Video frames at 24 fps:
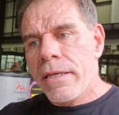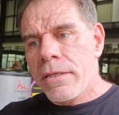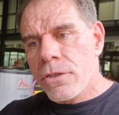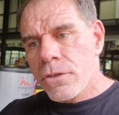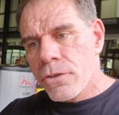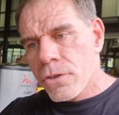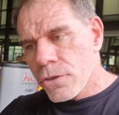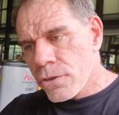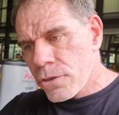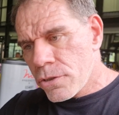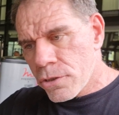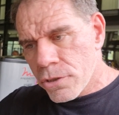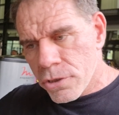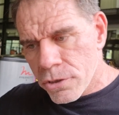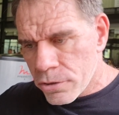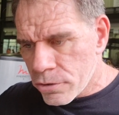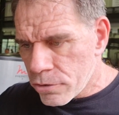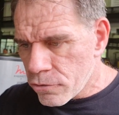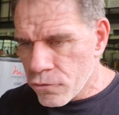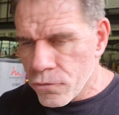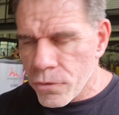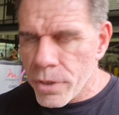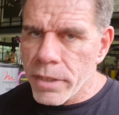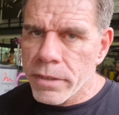You
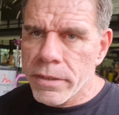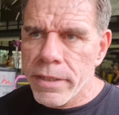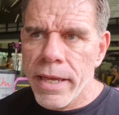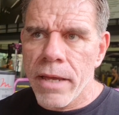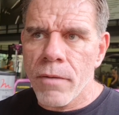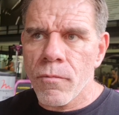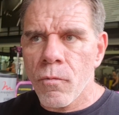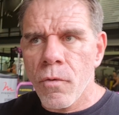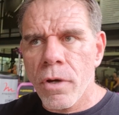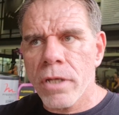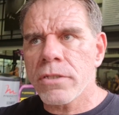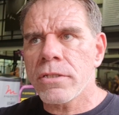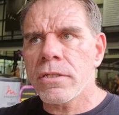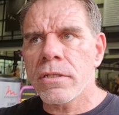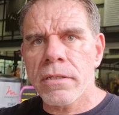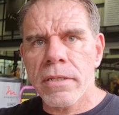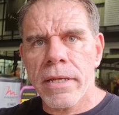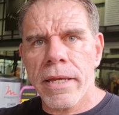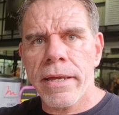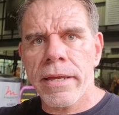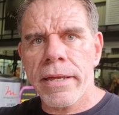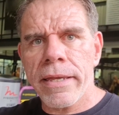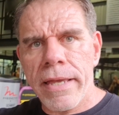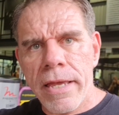just drink that once a
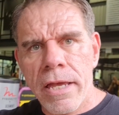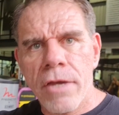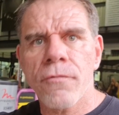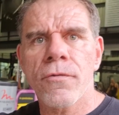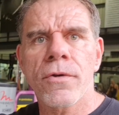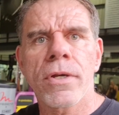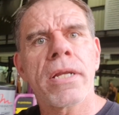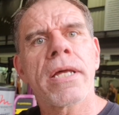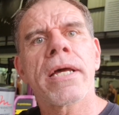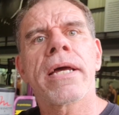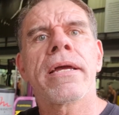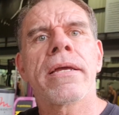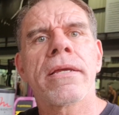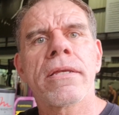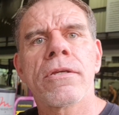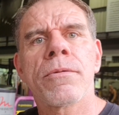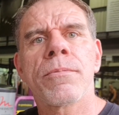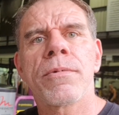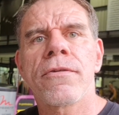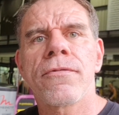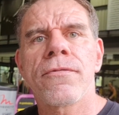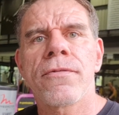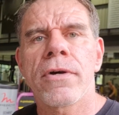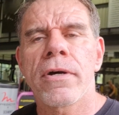day, every day, and
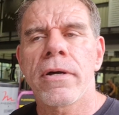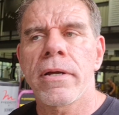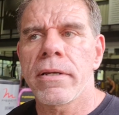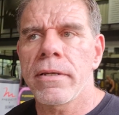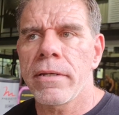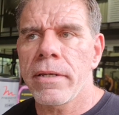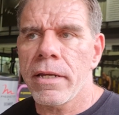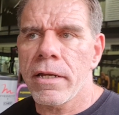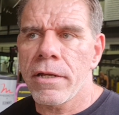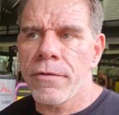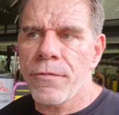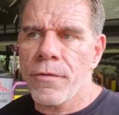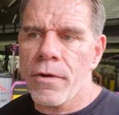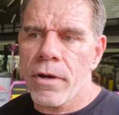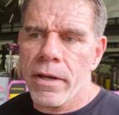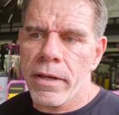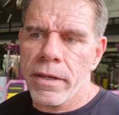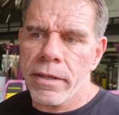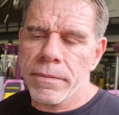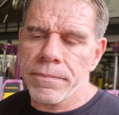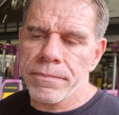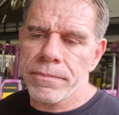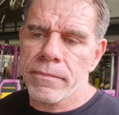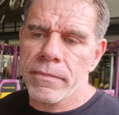you'll be fine. Now, if
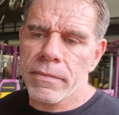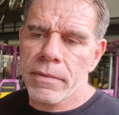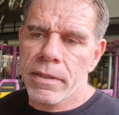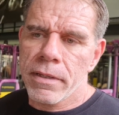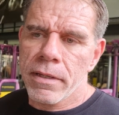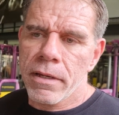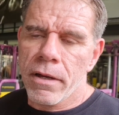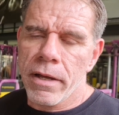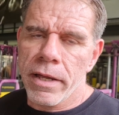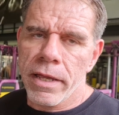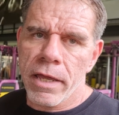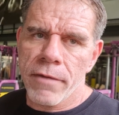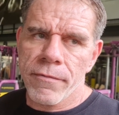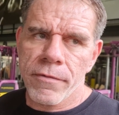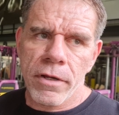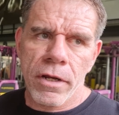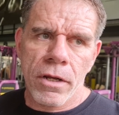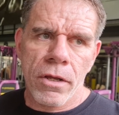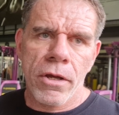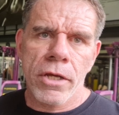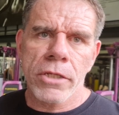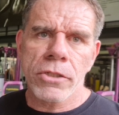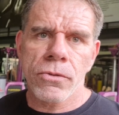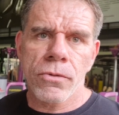I have
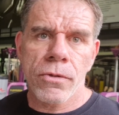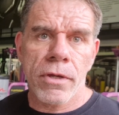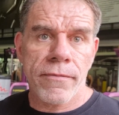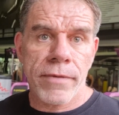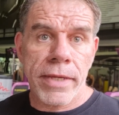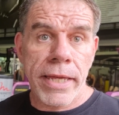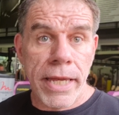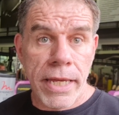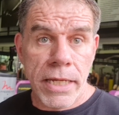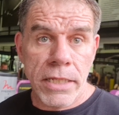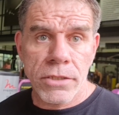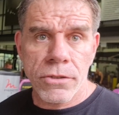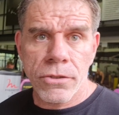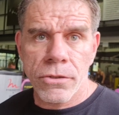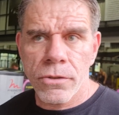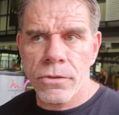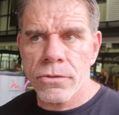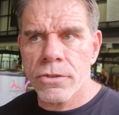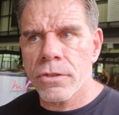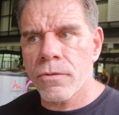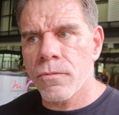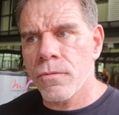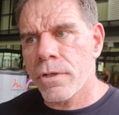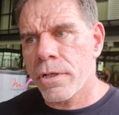clients who have cancer,
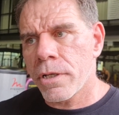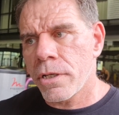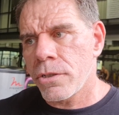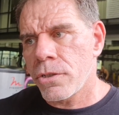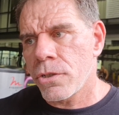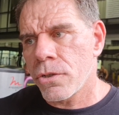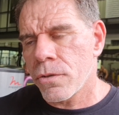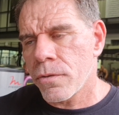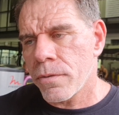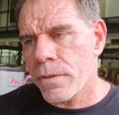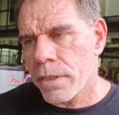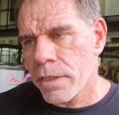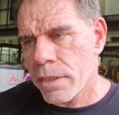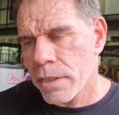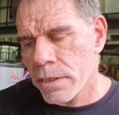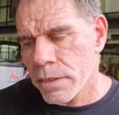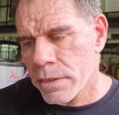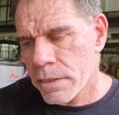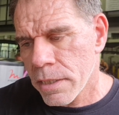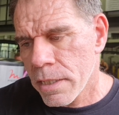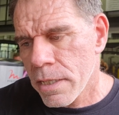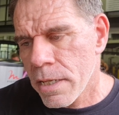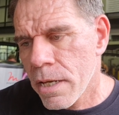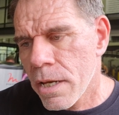so what I do
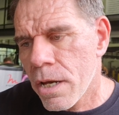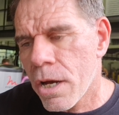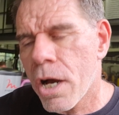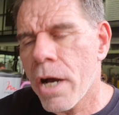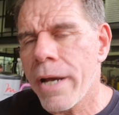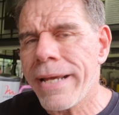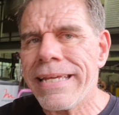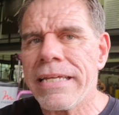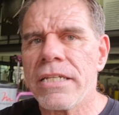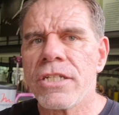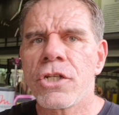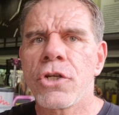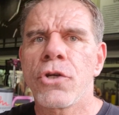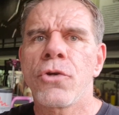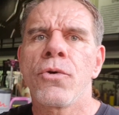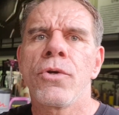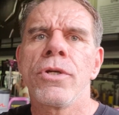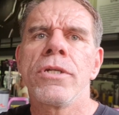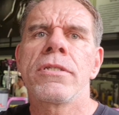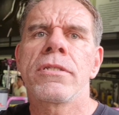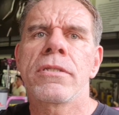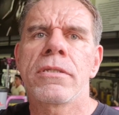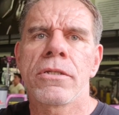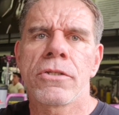is I
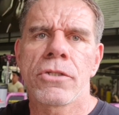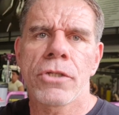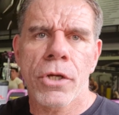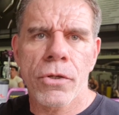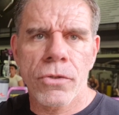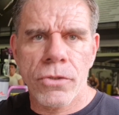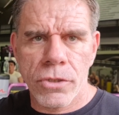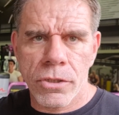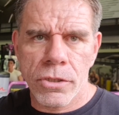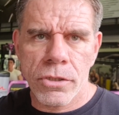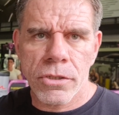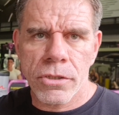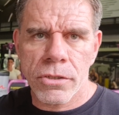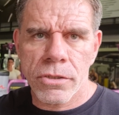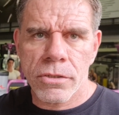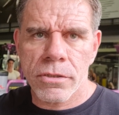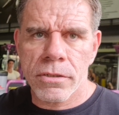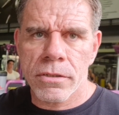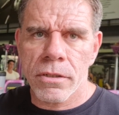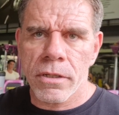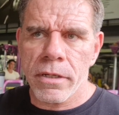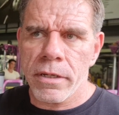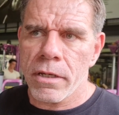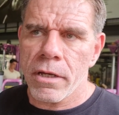increase the
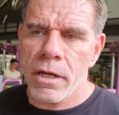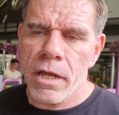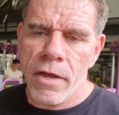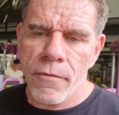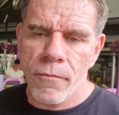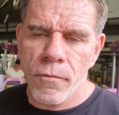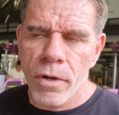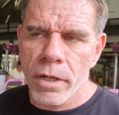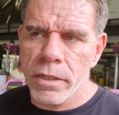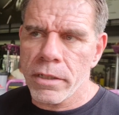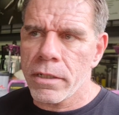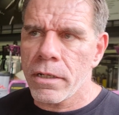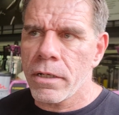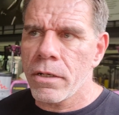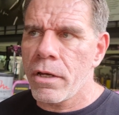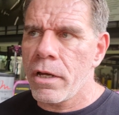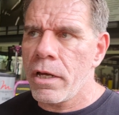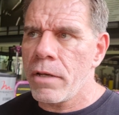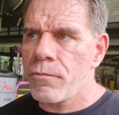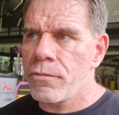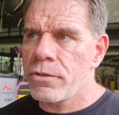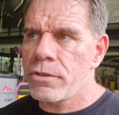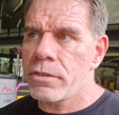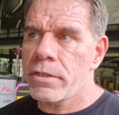dosages. Like, I have one
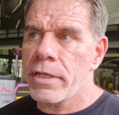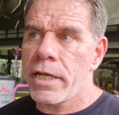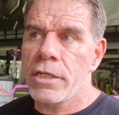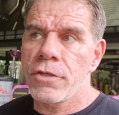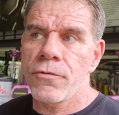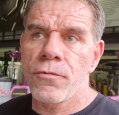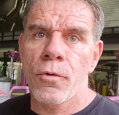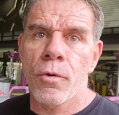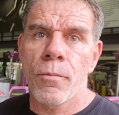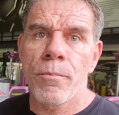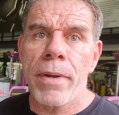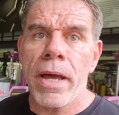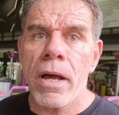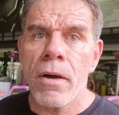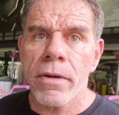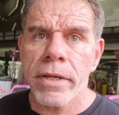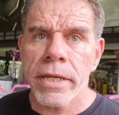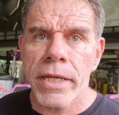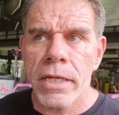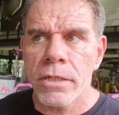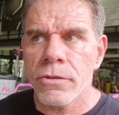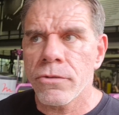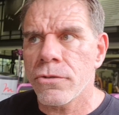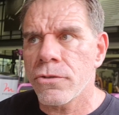client with stage 4 bowel
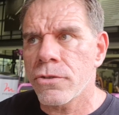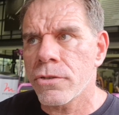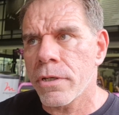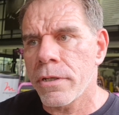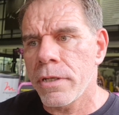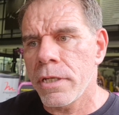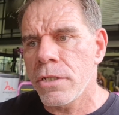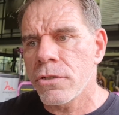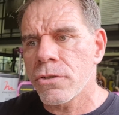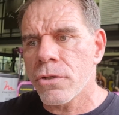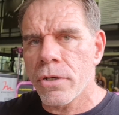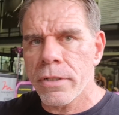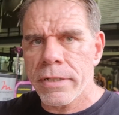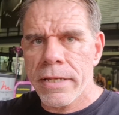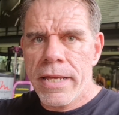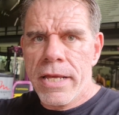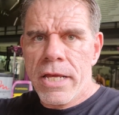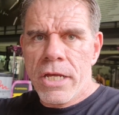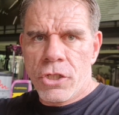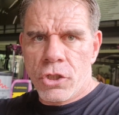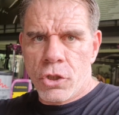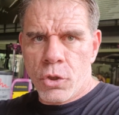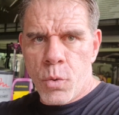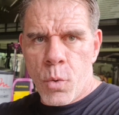cancer, so he's on
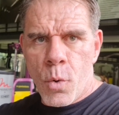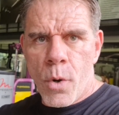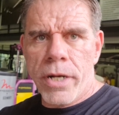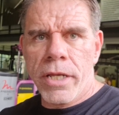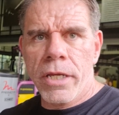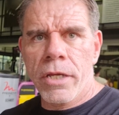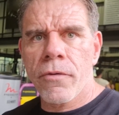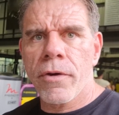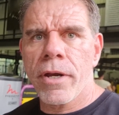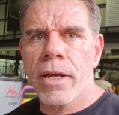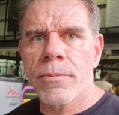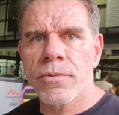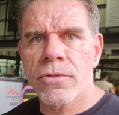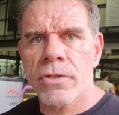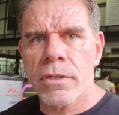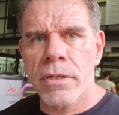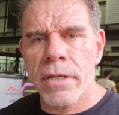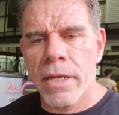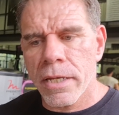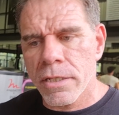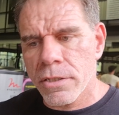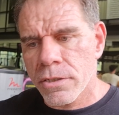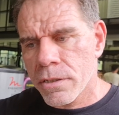20 grams a day.